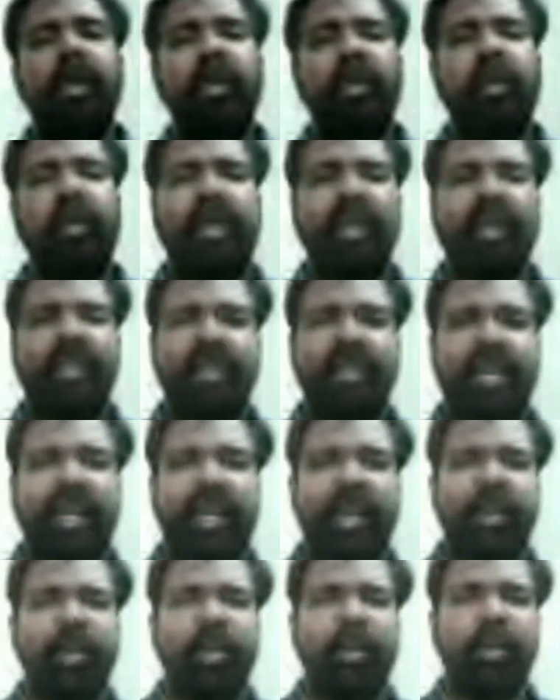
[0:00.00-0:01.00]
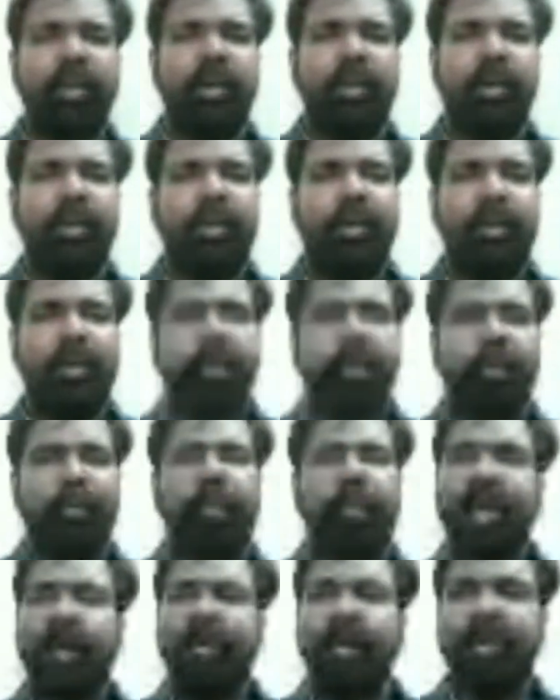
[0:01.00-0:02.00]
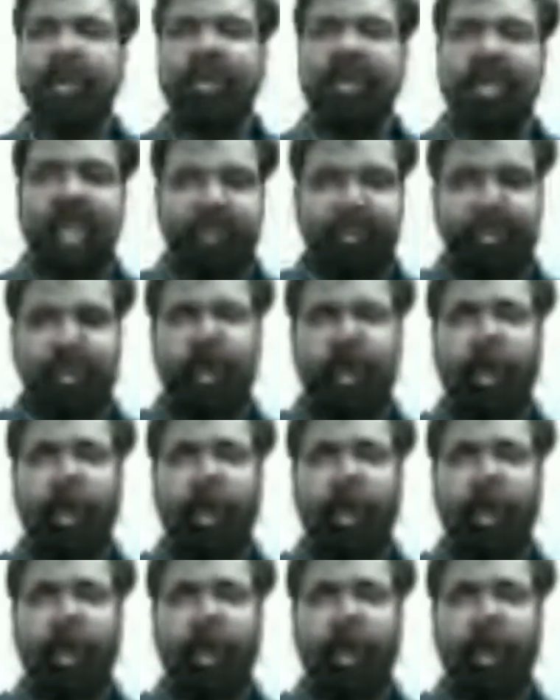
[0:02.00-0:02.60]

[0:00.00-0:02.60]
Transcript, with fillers: So let's say five months after,